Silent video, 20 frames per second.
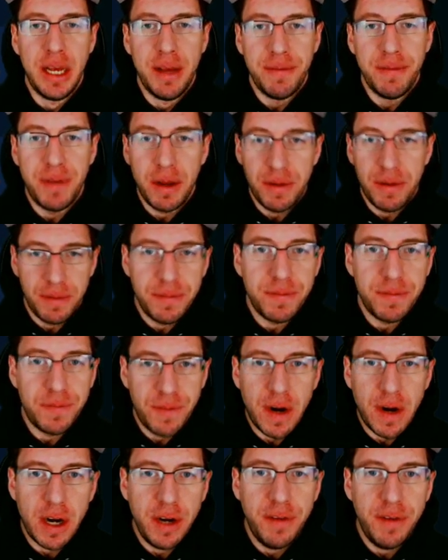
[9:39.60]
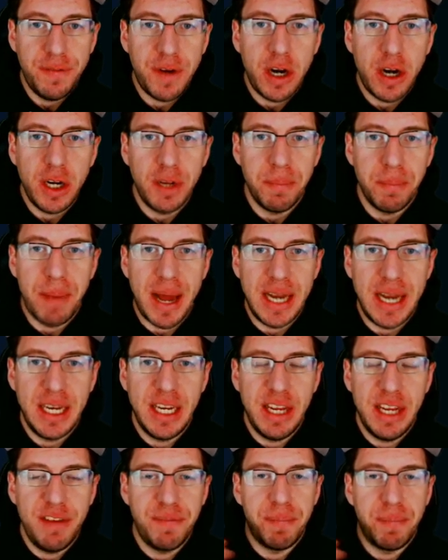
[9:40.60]
very, very
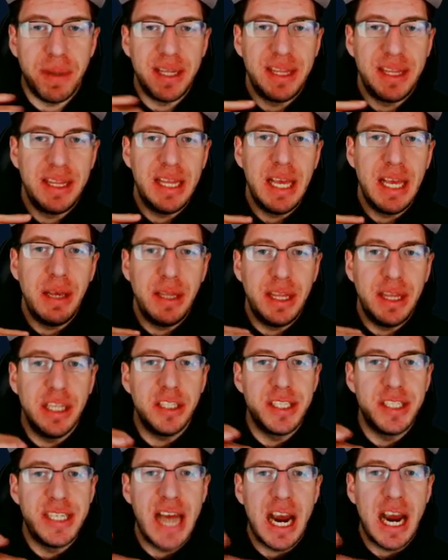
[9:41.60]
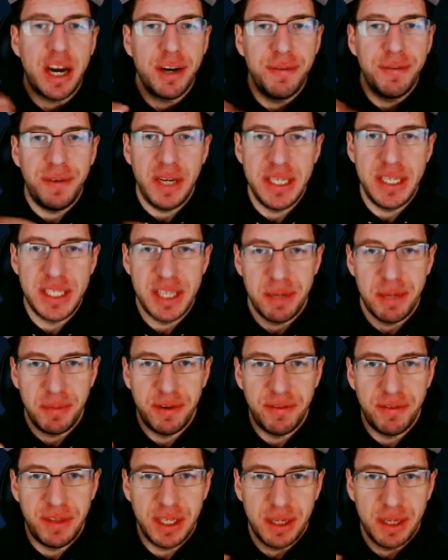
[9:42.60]
competitive, but they'll sacrifice some
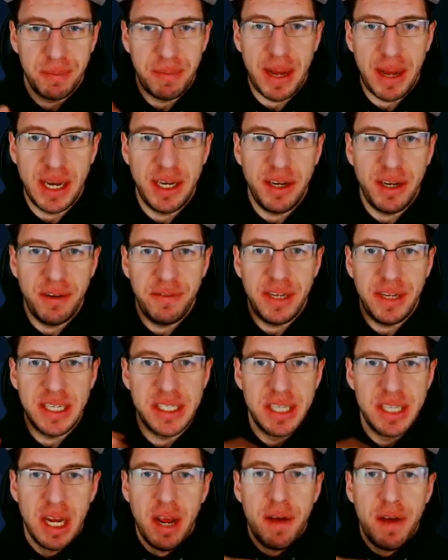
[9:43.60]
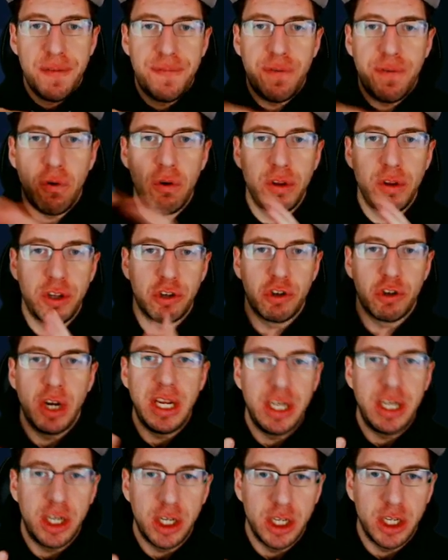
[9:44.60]
of the competitiveness for the
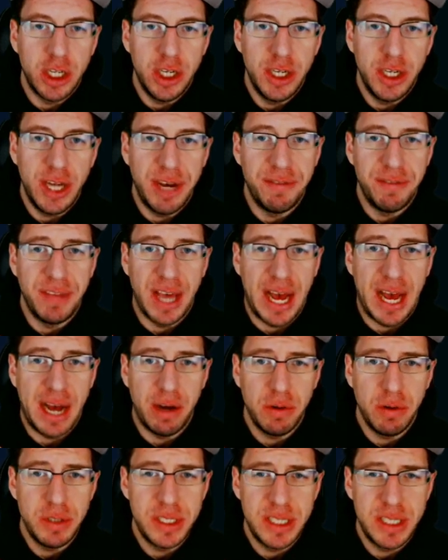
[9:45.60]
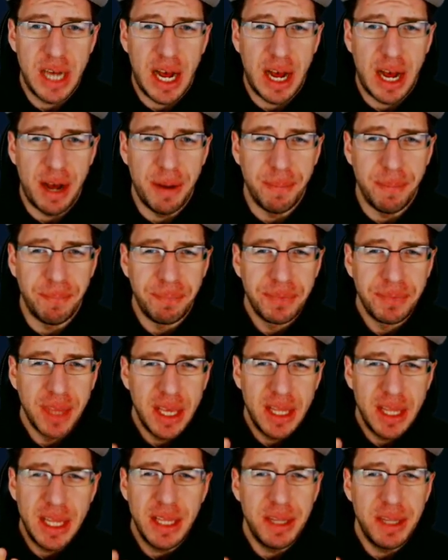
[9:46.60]
greater good of the house. The
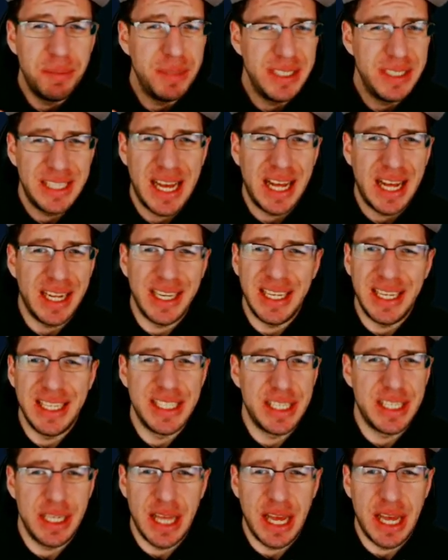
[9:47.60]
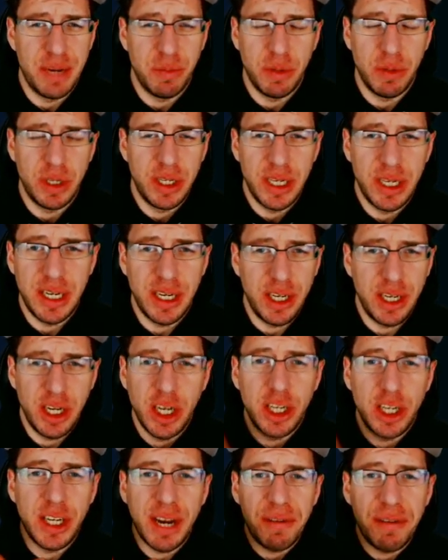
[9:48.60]
mentality is that
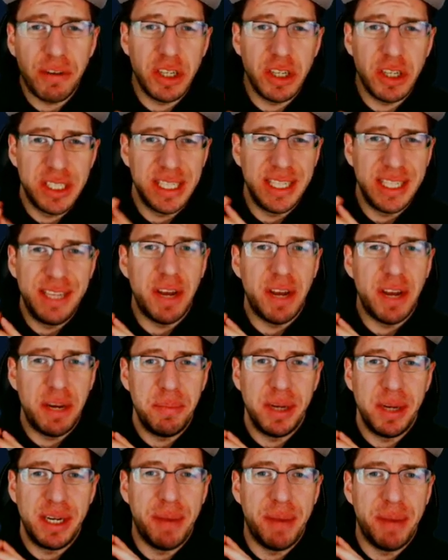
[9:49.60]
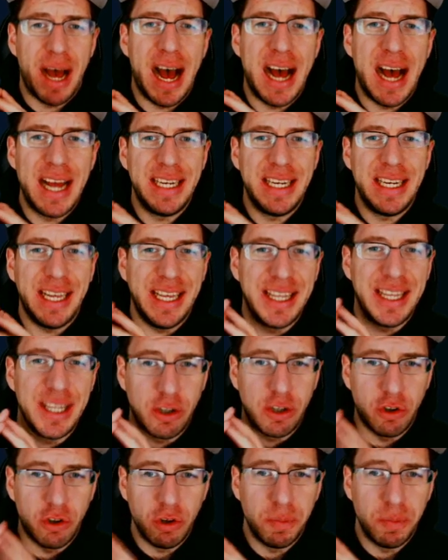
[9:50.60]
you're never going to leave anybody behind, and the
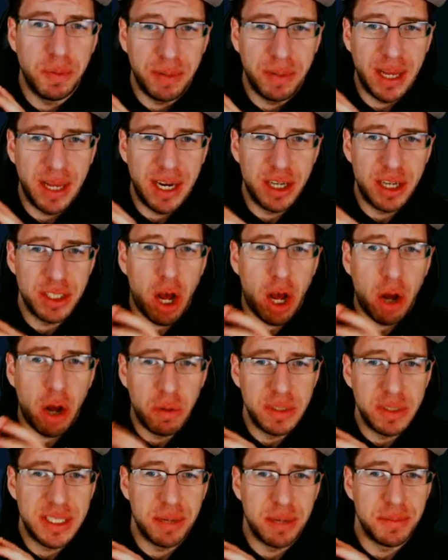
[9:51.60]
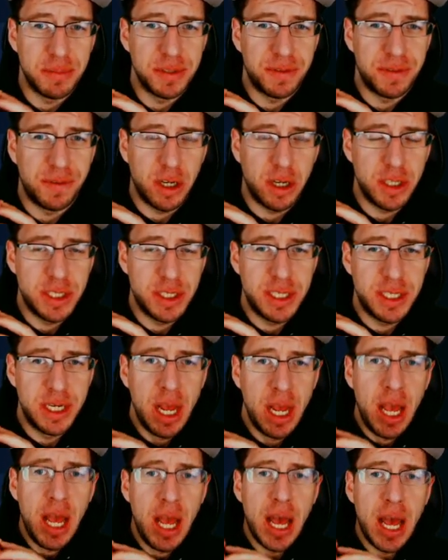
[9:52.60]
group of players always comes first.
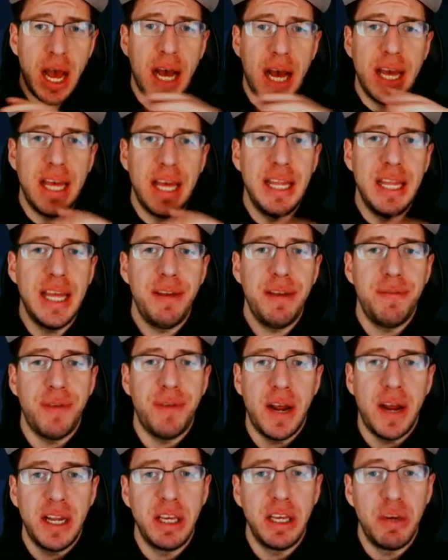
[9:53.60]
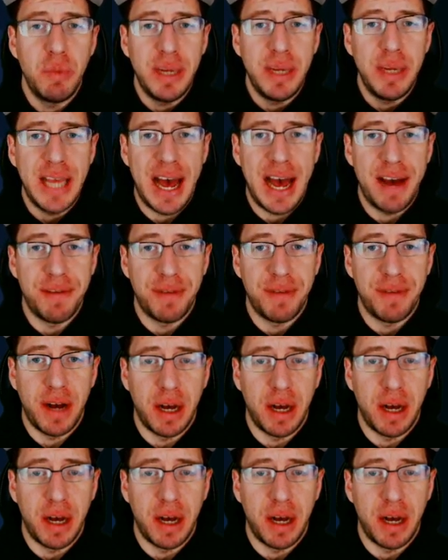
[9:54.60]
And then finally, we have